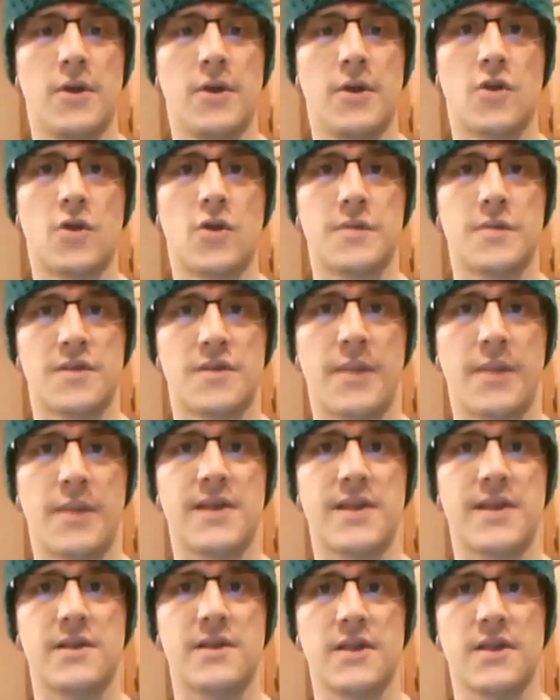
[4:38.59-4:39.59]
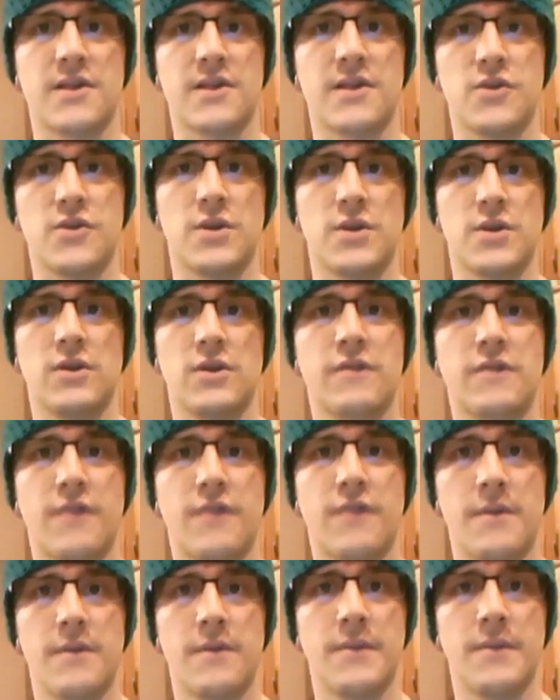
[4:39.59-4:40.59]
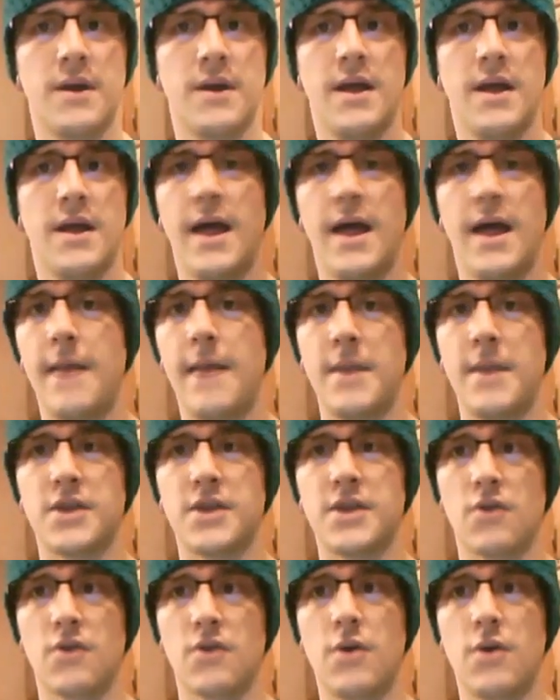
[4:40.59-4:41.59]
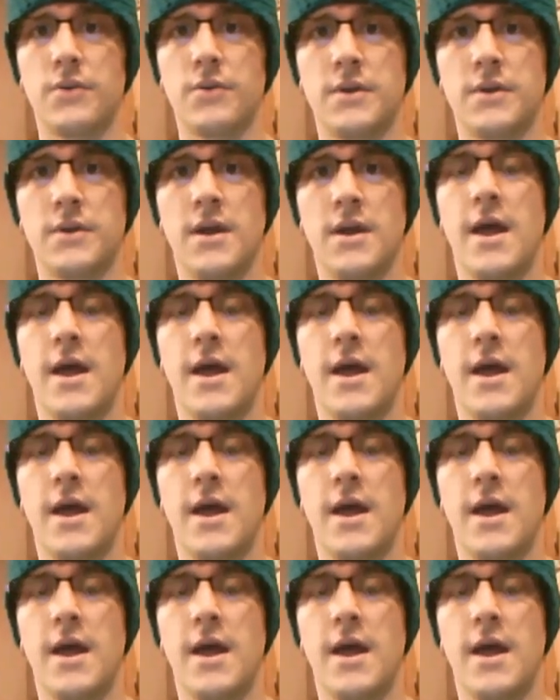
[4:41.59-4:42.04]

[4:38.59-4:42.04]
herbs and spices list you can look from and make your own,